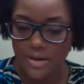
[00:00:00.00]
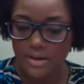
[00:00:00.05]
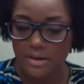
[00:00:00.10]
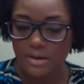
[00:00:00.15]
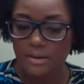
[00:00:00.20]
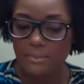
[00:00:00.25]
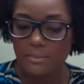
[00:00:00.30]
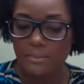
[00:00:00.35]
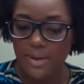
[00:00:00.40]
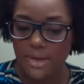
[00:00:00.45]

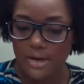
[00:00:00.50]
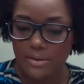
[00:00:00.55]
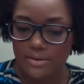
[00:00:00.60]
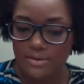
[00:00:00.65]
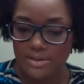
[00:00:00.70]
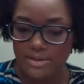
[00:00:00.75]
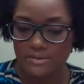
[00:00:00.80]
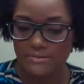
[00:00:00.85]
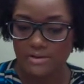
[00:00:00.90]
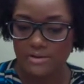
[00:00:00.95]

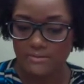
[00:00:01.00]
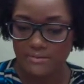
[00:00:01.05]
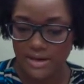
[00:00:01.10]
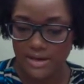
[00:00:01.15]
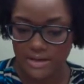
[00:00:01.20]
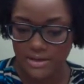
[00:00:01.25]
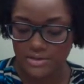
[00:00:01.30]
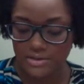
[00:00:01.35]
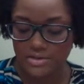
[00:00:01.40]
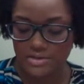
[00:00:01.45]
comparative
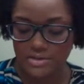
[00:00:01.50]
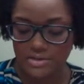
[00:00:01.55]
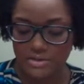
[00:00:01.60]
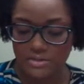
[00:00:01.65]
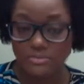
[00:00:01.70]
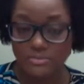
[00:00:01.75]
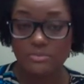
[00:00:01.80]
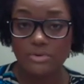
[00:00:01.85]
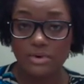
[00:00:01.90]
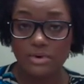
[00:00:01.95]
advantage,
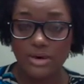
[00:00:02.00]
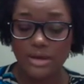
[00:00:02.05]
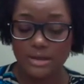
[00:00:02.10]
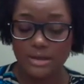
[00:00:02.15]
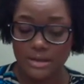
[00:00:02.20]
all right?